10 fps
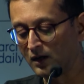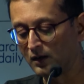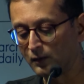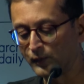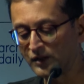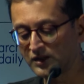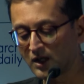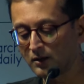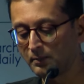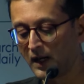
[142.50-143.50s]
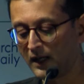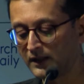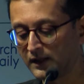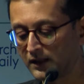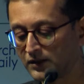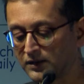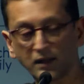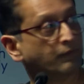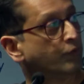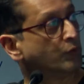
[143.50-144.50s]
We stuck by the
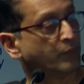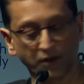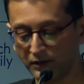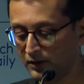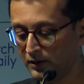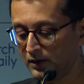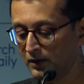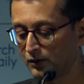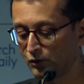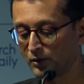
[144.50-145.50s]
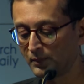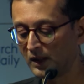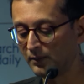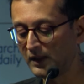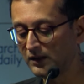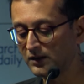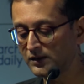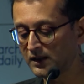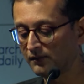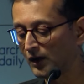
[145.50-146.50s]
existing footprint to the millimeters,
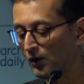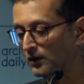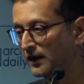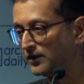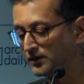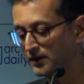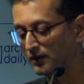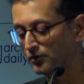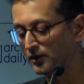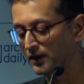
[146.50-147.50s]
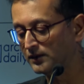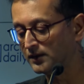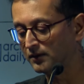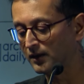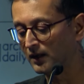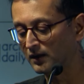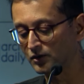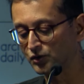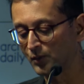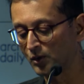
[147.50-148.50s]
saving all the existing trees and creating
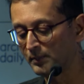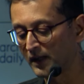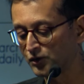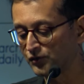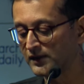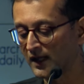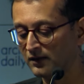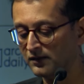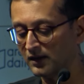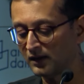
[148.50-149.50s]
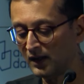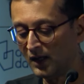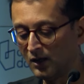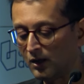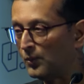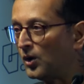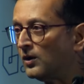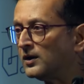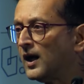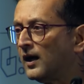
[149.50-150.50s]
a small patch of sanity among
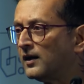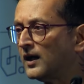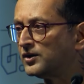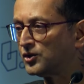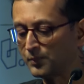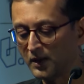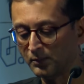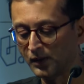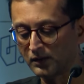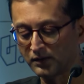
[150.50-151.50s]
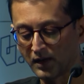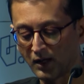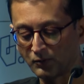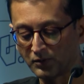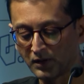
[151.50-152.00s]
all the high-rises being built around.